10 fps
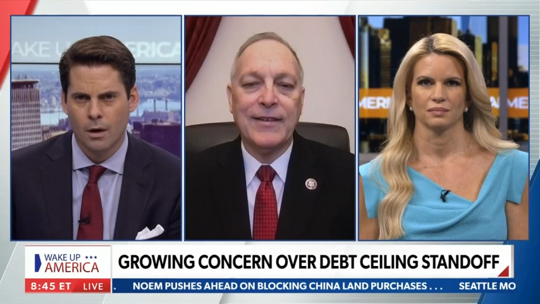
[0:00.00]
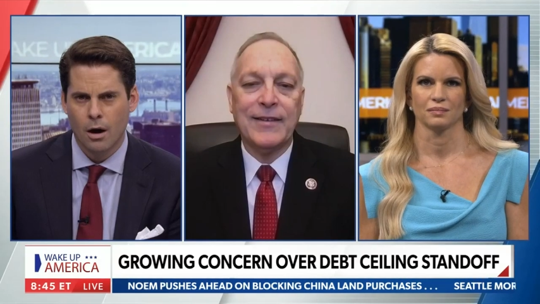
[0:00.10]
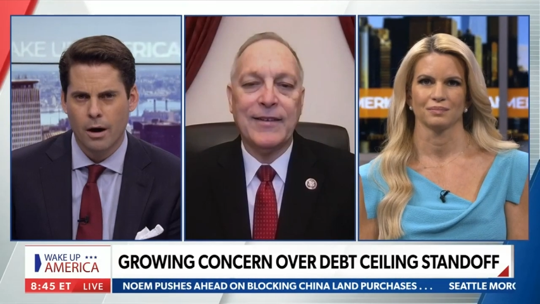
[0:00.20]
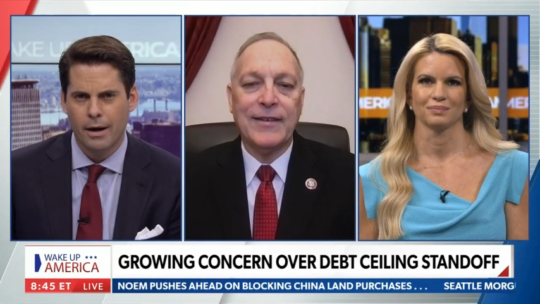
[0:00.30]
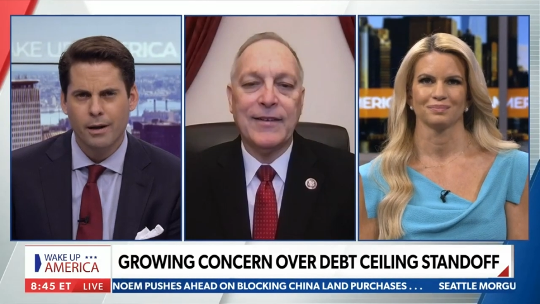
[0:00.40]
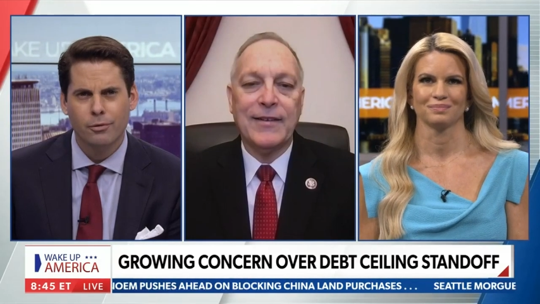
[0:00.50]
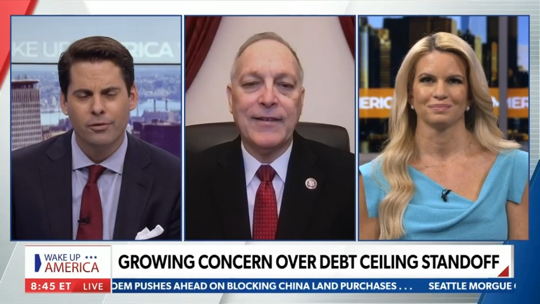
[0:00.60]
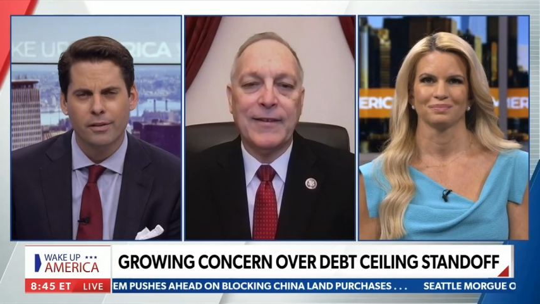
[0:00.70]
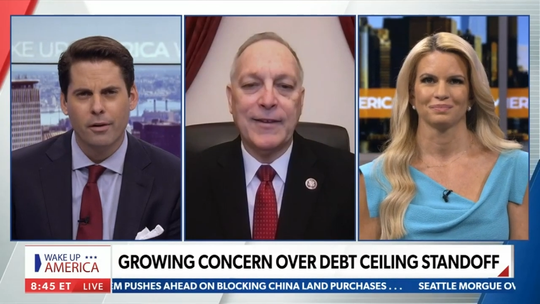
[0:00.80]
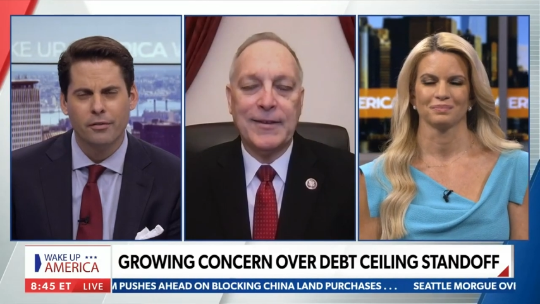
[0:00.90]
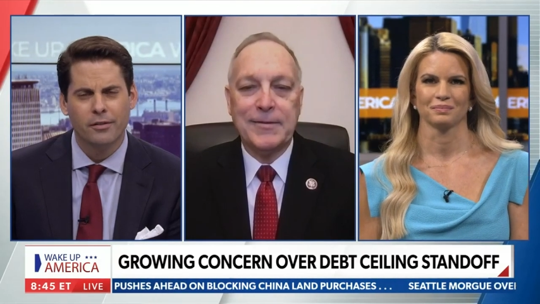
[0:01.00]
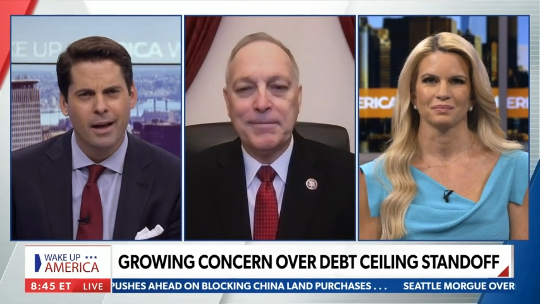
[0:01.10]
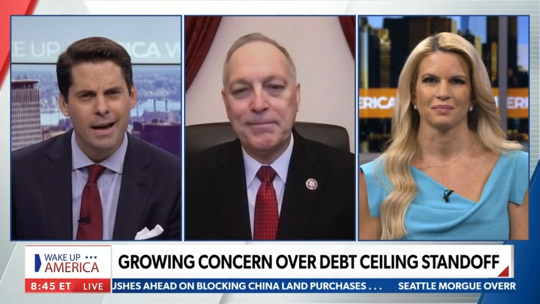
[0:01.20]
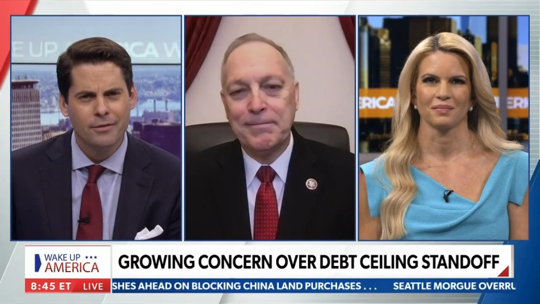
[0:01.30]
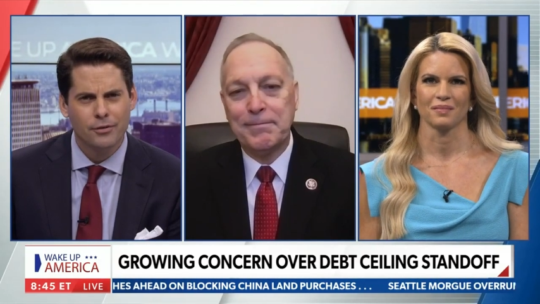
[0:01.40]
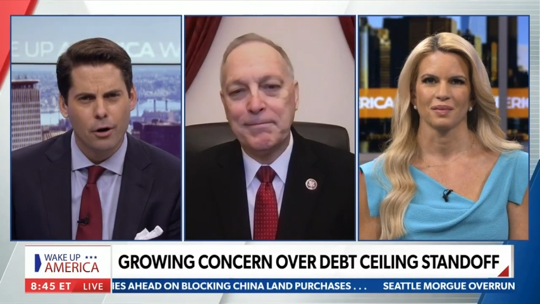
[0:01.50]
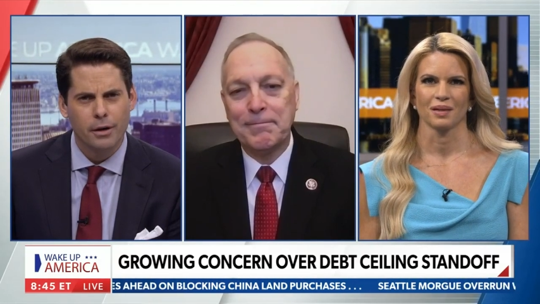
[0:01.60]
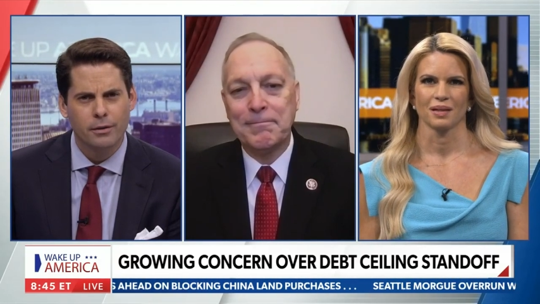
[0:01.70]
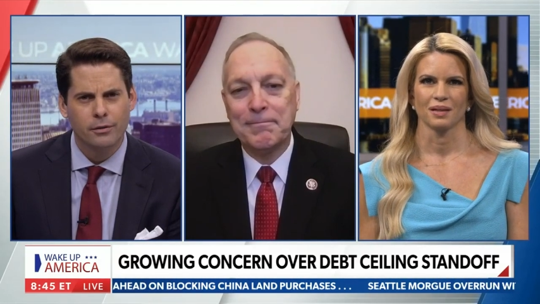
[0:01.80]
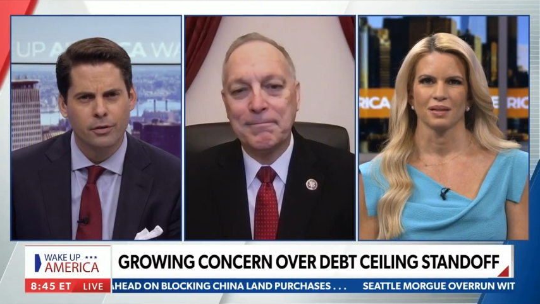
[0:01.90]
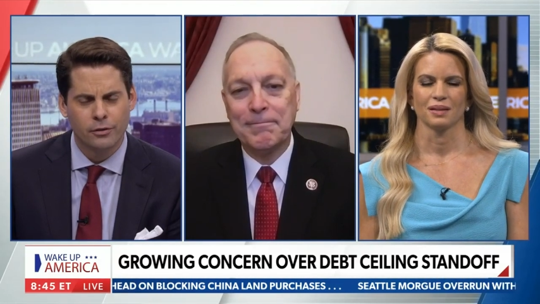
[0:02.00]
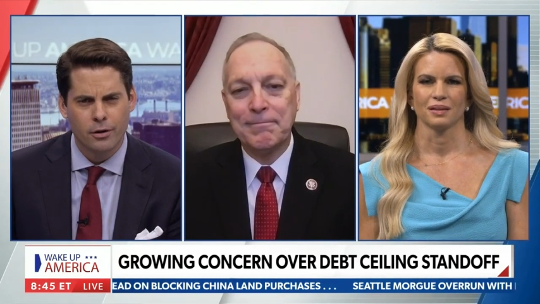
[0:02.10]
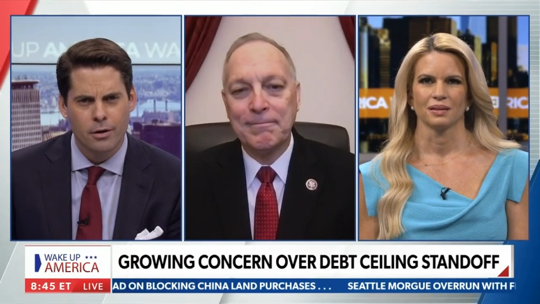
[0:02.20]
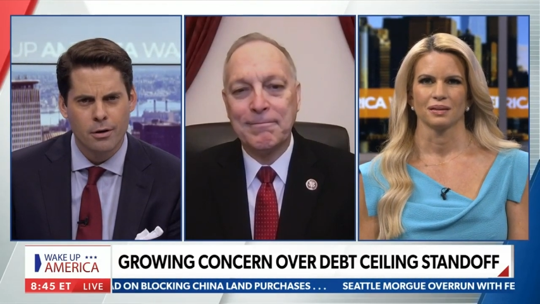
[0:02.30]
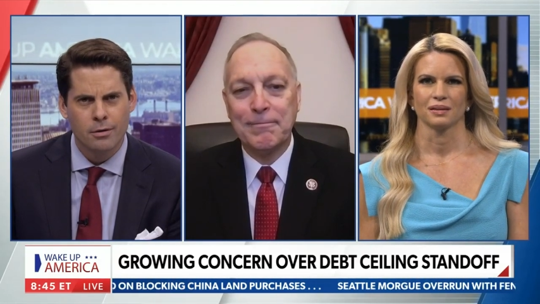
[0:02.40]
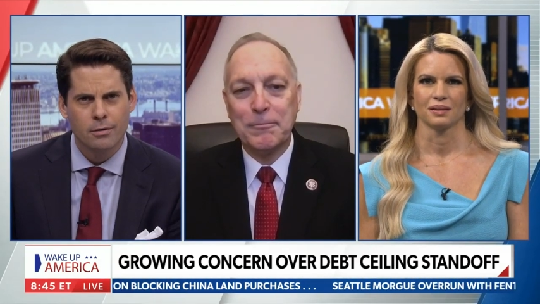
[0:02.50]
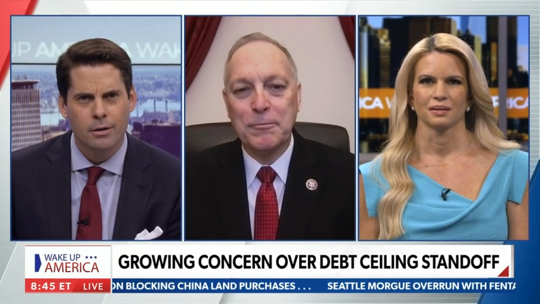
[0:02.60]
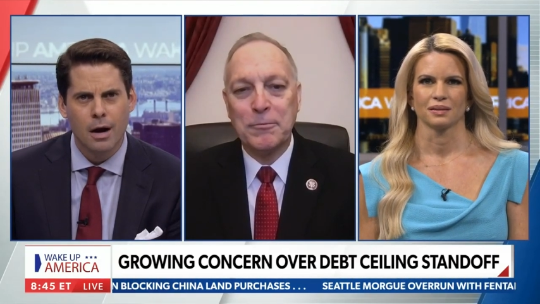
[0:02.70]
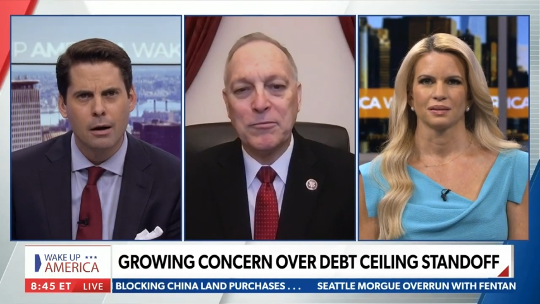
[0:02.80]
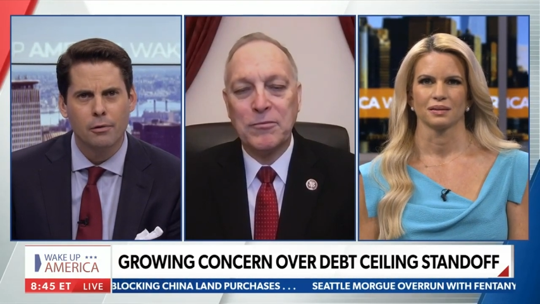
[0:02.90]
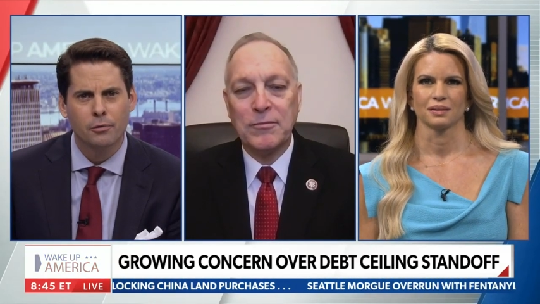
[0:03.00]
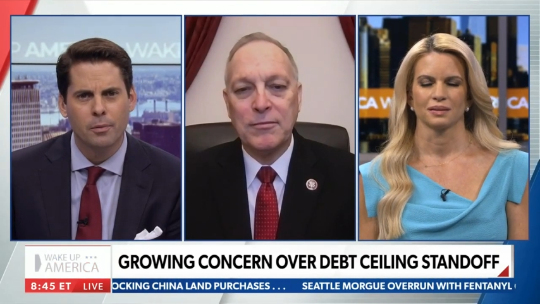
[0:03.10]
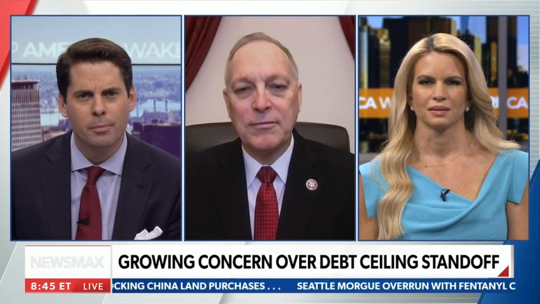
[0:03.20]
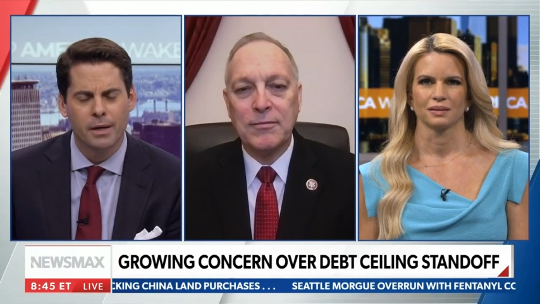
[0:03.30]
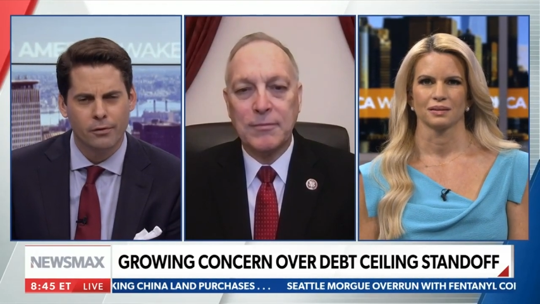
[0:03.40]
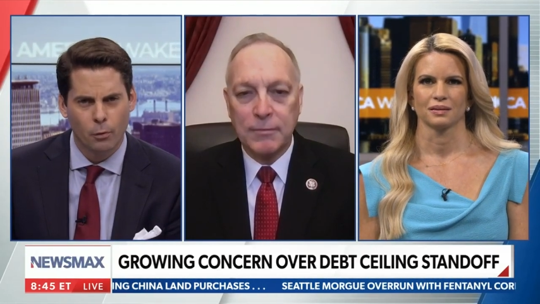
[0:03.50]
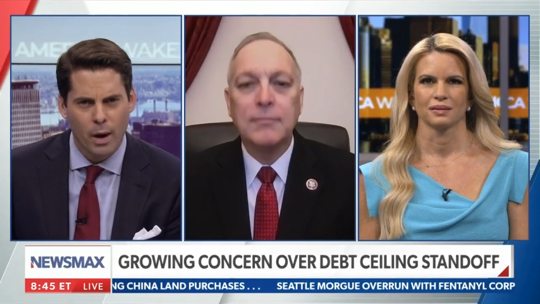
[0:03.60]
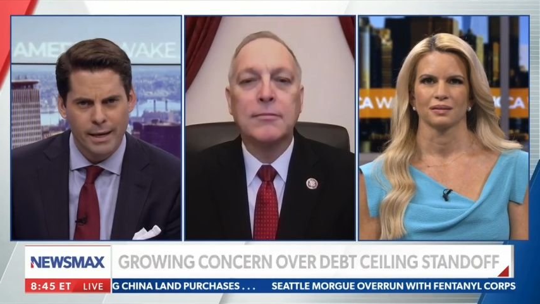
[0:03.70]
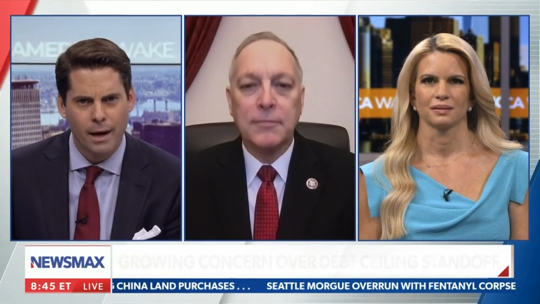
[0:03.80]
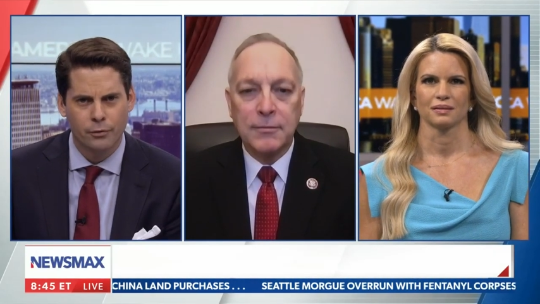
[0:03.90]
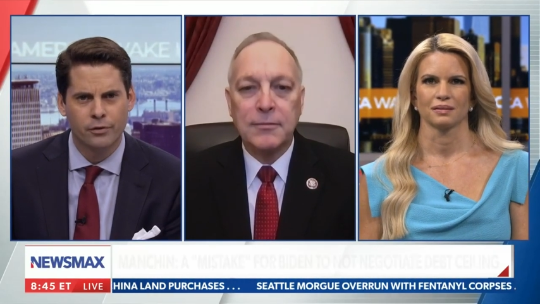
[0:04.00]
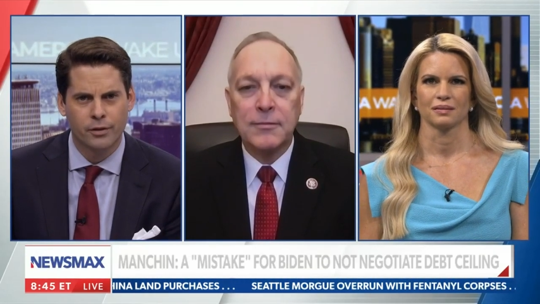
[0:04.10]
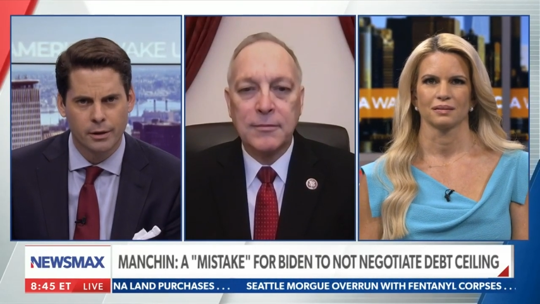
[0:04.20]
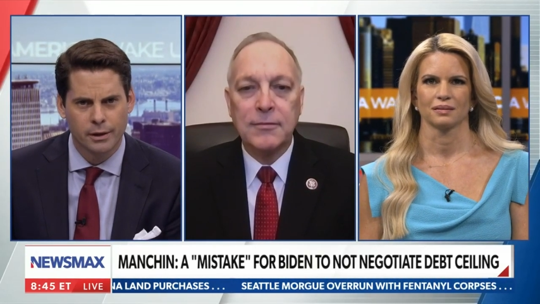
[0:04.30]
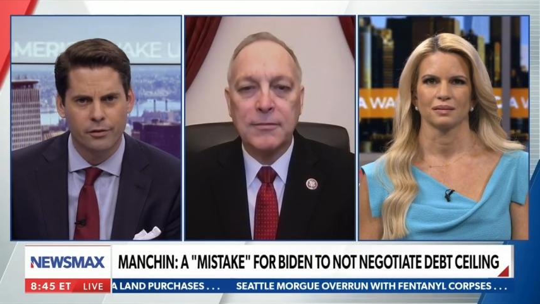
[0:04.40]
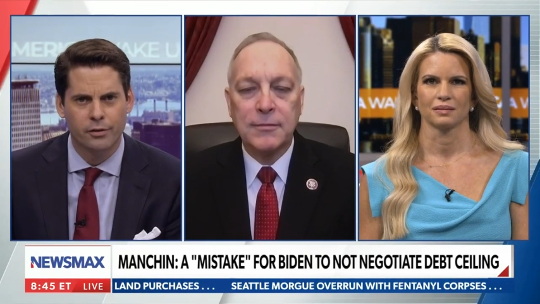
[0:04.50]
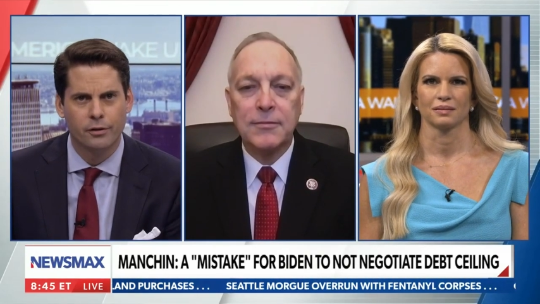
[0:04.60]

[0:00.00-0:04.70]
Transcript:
Speaker 1: All right, interesting there. Is the tide starting to turn, Congressman? Because the White House is going to listen to